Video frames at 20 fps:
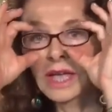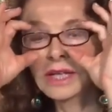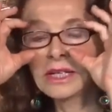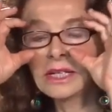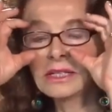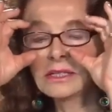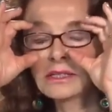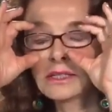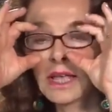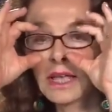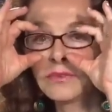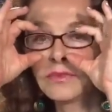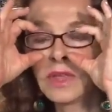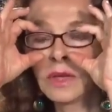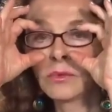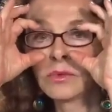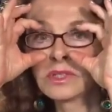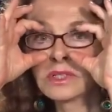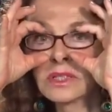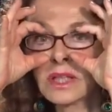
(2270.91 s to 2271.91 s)
And he said
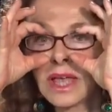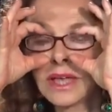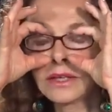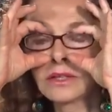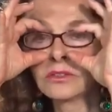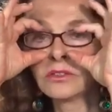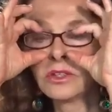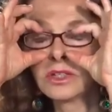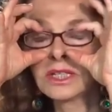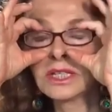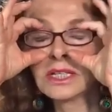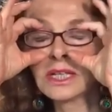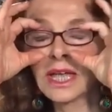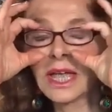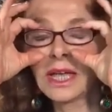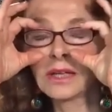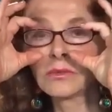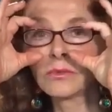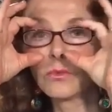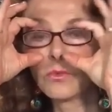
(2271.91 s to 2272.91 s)
that was like
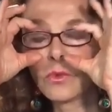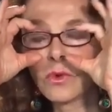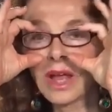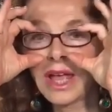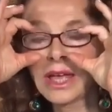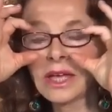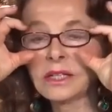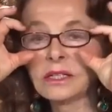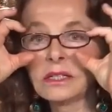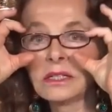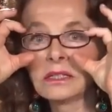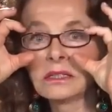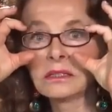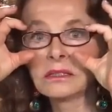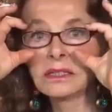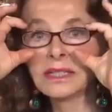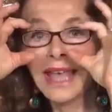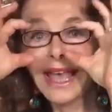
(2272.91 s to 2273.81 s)
looking at red